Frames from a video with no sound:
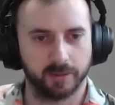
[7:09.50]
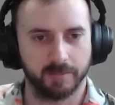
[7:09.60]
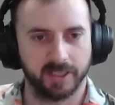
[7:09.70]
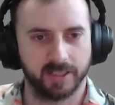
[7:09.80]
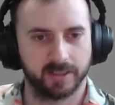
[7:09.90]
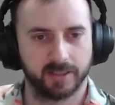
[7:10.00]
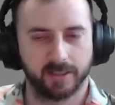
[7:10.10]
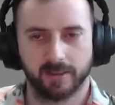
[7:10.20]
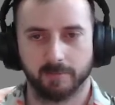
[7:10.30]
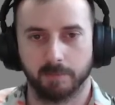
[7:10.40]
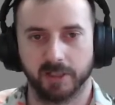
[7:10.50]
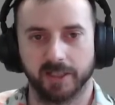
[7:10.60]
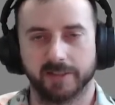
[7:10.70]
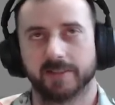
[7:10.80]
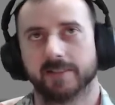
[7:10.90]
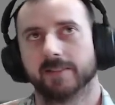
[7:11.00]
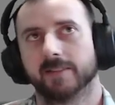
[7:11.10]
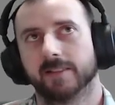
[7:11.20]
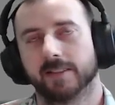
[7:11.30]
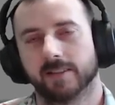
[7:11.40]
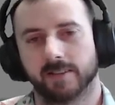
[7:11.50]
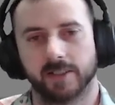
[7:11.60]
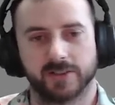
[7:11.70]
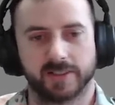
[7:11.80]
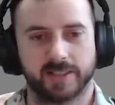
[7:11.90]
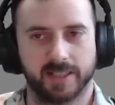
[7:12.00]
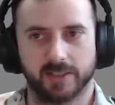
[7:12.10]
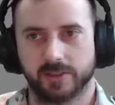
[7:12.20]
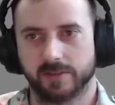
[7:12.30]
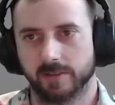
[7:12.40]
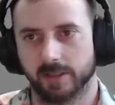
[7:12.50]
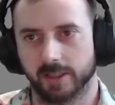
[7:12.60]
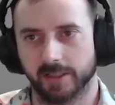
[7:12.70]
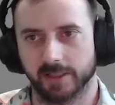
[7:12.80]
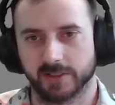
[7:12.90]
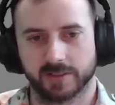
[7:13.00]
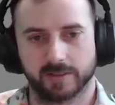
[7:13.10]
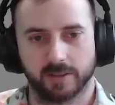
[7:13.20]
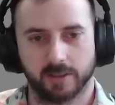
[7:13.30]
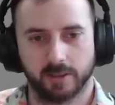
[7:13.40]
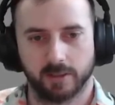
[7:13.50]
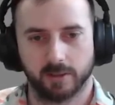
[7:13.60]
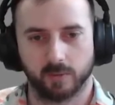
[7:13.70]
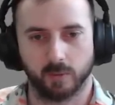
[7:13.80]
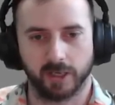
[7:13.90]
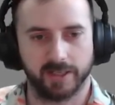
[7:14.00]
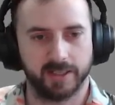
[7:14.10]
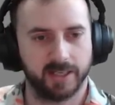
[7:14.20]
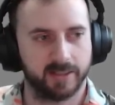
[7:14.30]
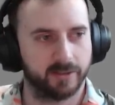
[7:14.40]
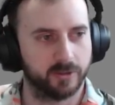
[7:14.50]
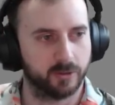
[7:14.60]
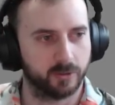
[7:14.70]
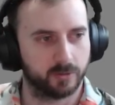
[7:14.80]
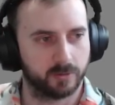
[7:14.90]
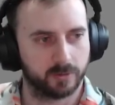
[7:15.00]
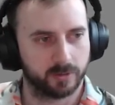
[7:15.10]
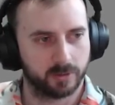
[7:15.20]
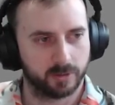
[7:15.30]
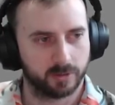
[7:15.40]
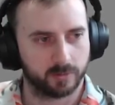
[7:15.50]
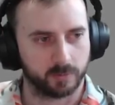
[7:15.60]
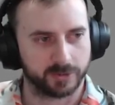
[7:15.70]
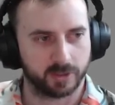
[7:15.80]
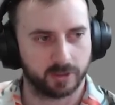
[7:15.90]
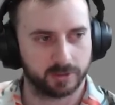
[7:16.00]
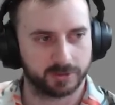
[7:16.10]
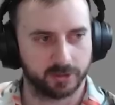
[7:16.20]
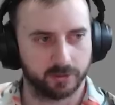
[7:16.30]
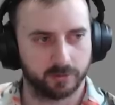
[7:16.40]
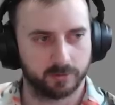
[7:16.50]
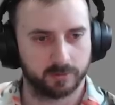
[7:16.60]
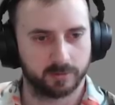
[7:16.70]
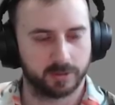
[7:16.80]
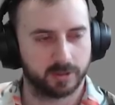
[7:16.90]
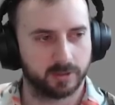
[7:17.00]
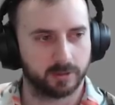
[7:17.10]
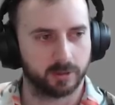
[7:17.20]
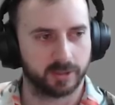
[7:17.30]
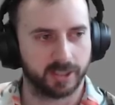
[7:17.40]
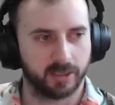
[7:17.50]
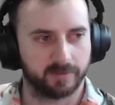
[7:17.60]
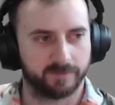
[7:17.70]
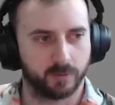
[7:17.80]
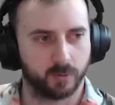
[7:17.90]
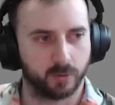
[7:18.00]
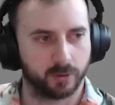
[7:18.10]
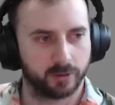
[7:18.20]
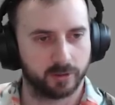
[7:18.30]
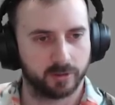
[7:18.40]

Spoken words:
Mini. But there's a catch on this. What I needed to do was also look out for,